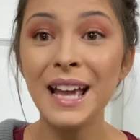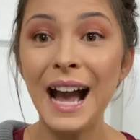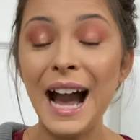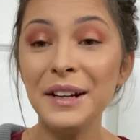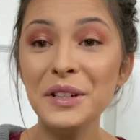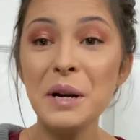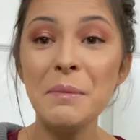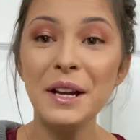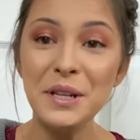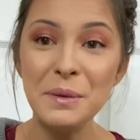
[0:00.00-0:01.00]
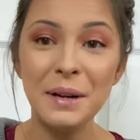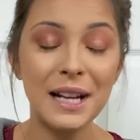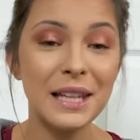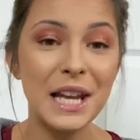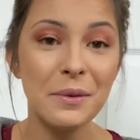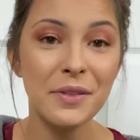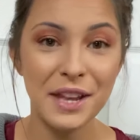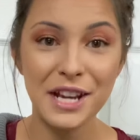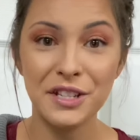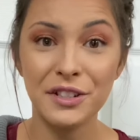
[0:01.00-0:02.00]
I don't know about you, but I like what the
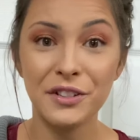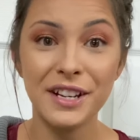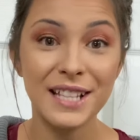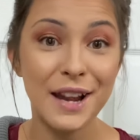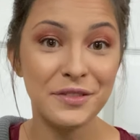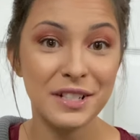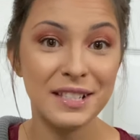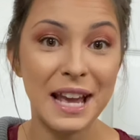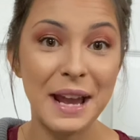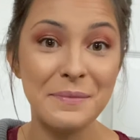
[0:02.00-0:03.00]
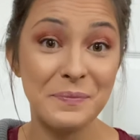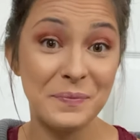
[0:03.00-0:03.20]
ancient Greeks have to say.